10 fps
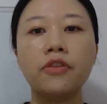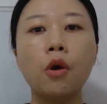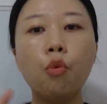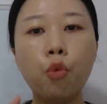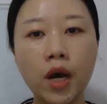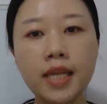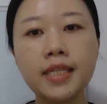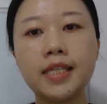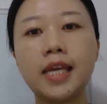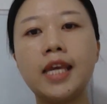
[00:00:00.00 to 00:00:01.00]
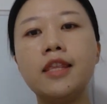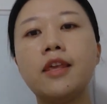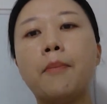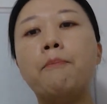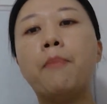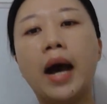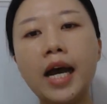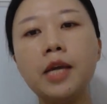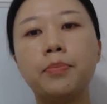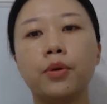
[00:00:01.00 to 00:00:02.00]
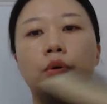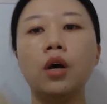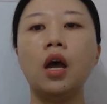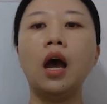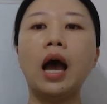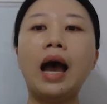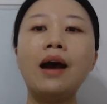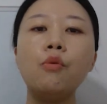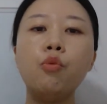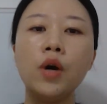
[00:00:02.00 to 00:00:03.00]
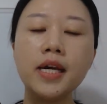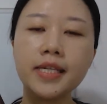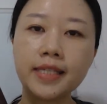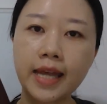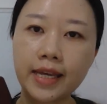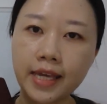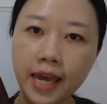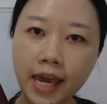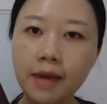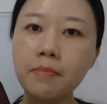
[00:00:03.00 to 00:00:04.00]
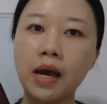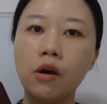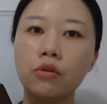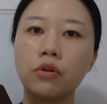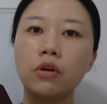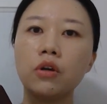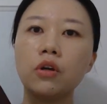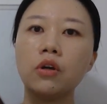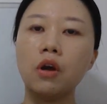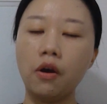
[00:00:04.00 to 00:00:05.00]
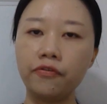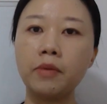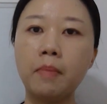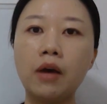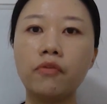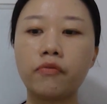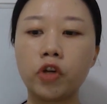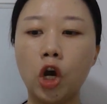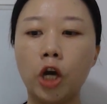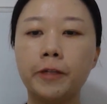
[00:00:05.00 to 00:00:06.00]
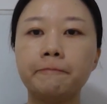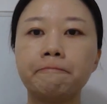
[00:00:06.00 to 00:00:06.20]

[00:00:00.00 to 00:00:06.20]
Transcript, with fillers: the words in the Bible are words that came out of the mouth of God.